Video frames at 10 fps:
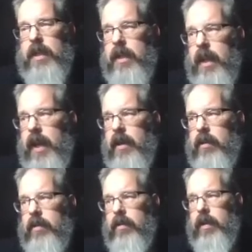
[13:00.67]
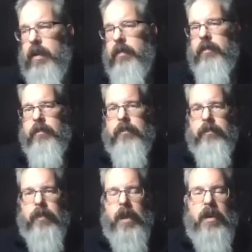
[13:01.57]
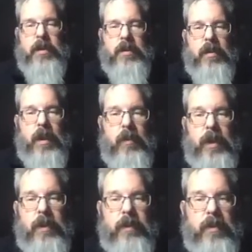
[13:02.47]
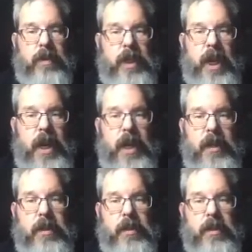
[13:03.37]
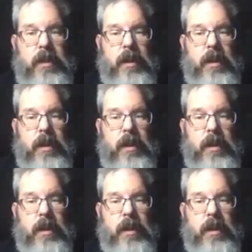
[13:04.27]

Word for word: and category so that whenever they're changed,